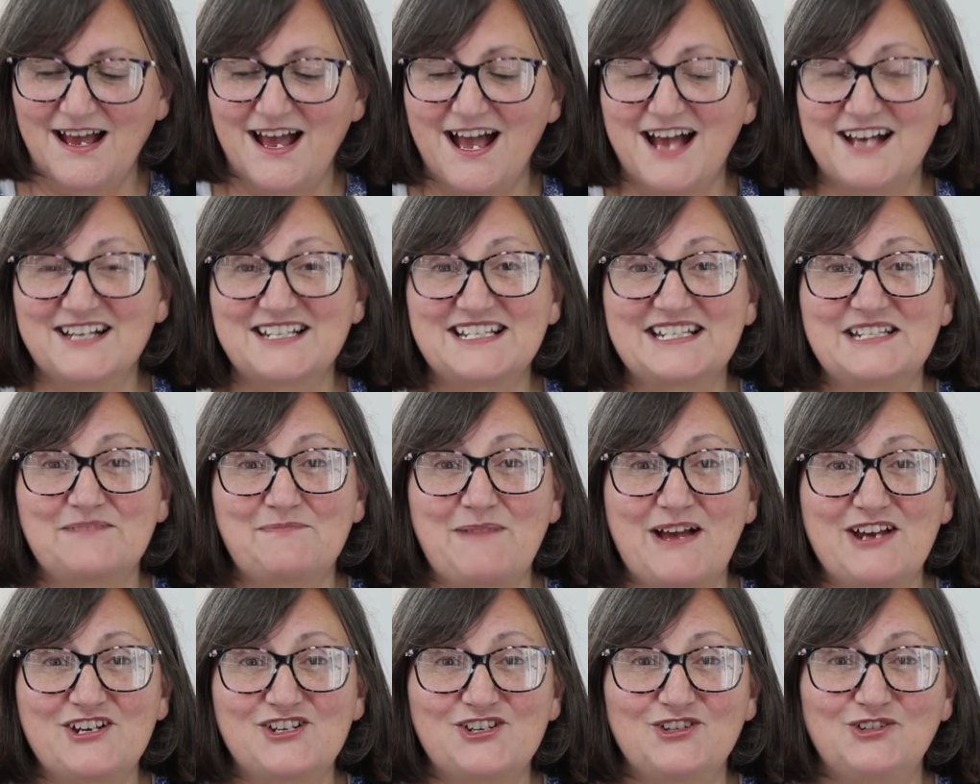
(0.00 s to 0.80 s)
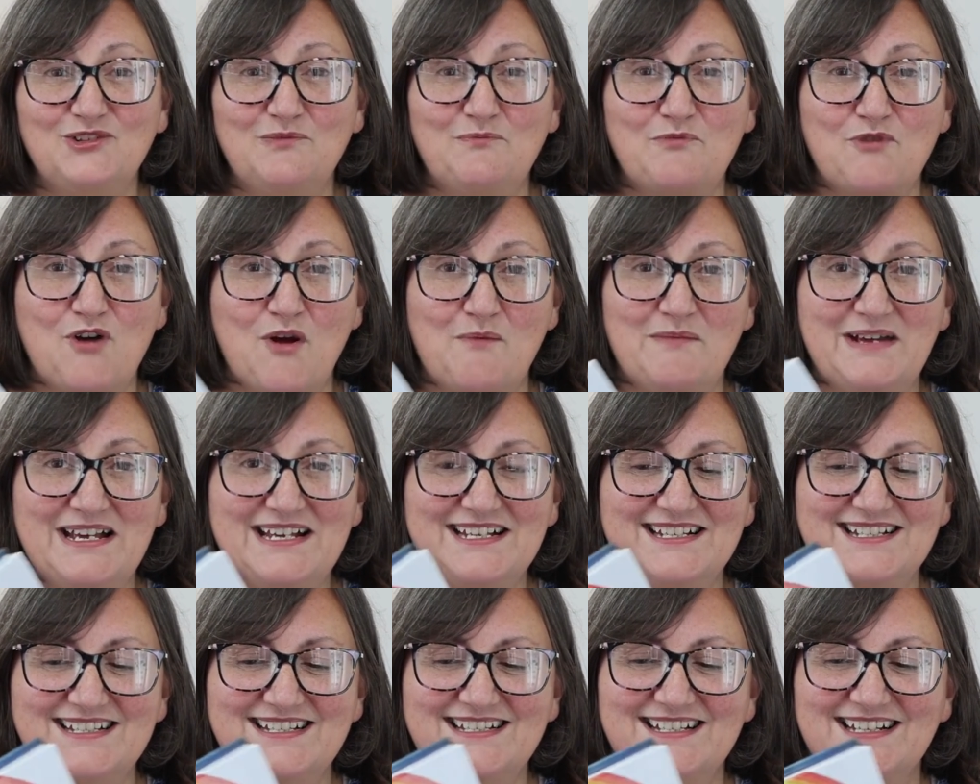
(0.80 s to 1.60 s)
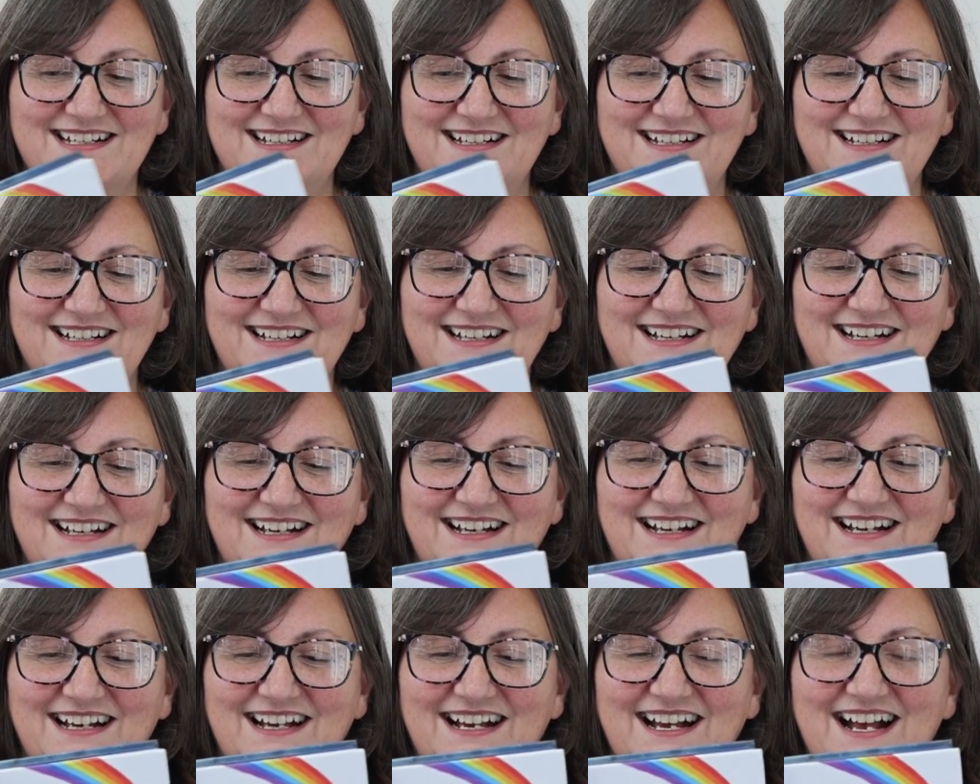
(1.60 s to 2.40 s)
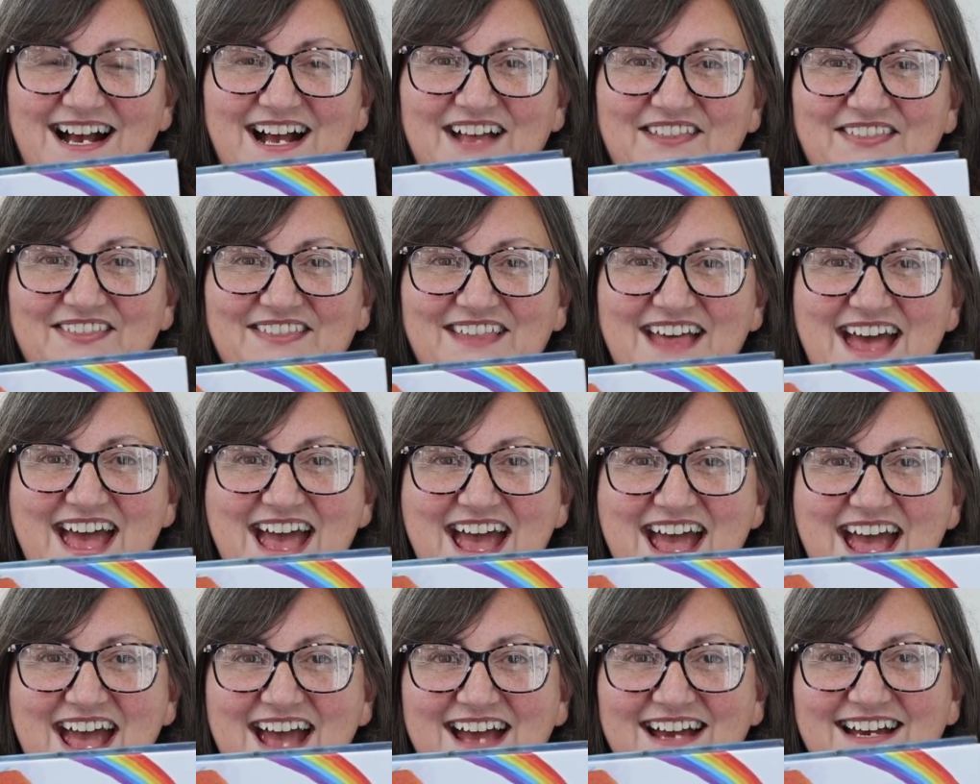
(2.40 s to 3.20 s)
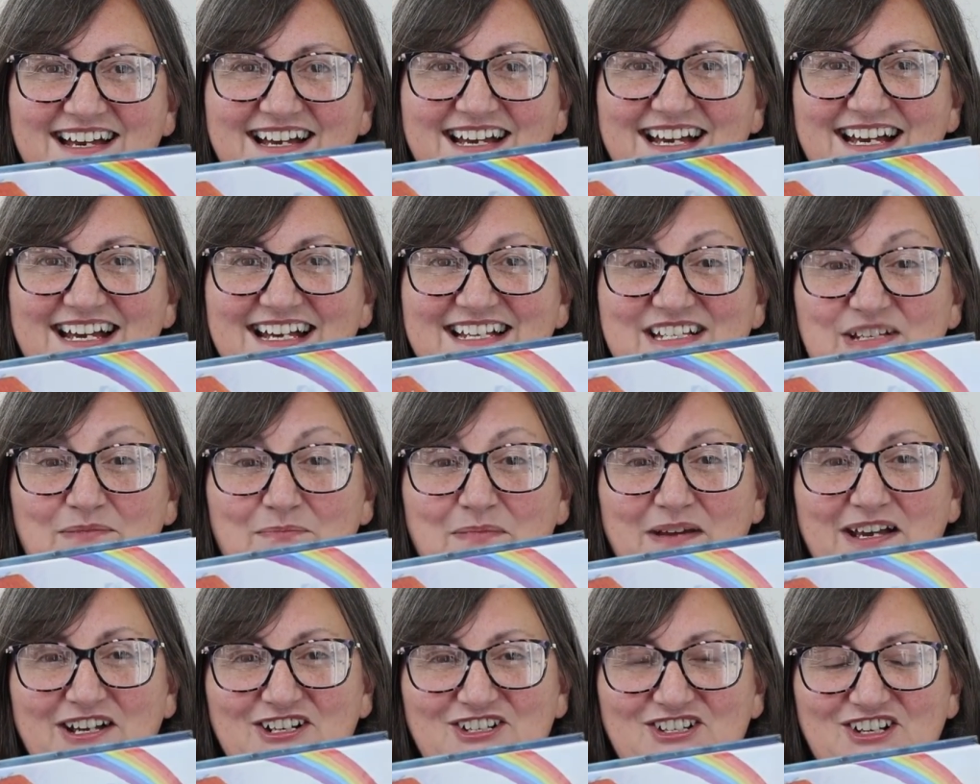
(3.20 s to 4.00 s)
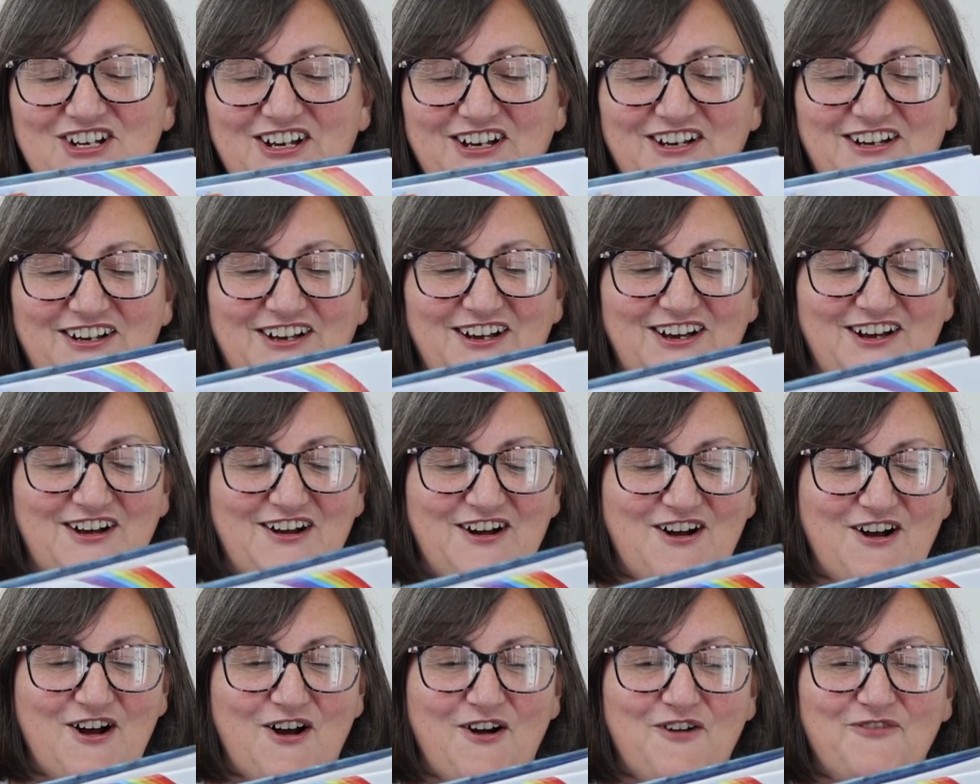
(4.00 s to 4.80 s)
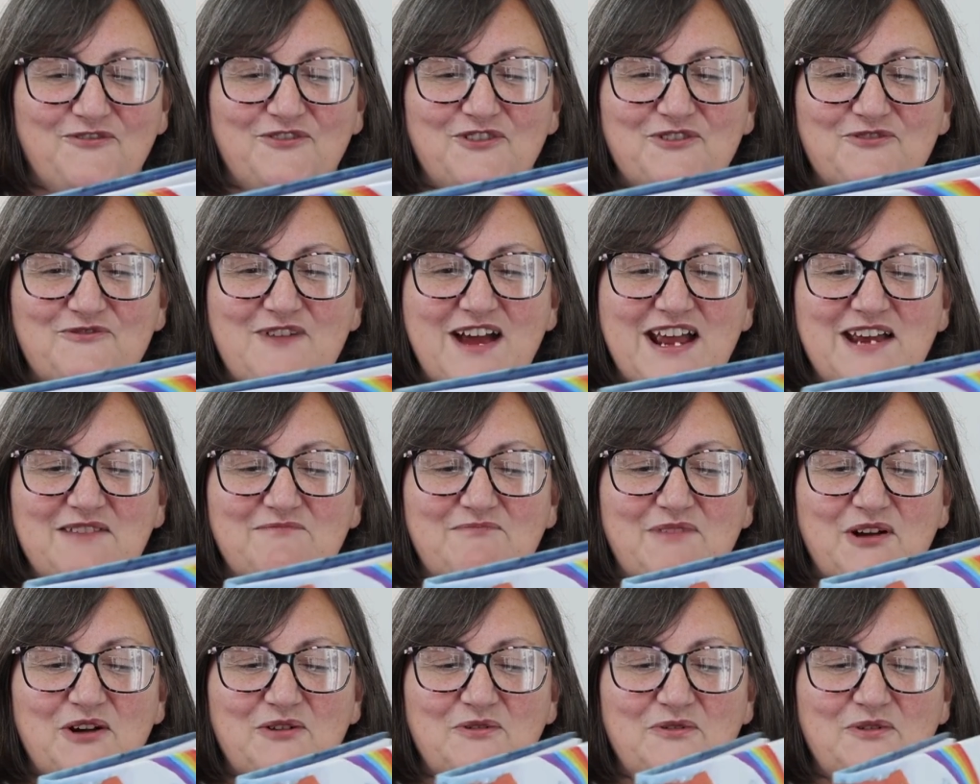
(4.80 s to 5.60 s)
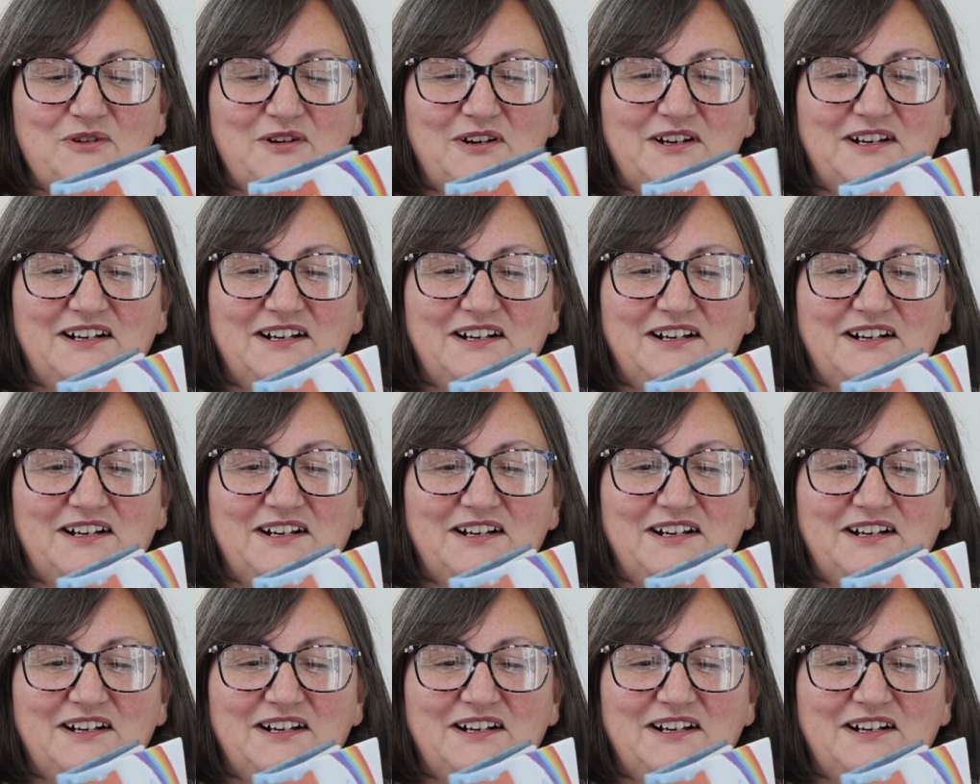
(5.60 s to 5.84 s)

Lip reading: A special promise. And there is a picture of the rainbow.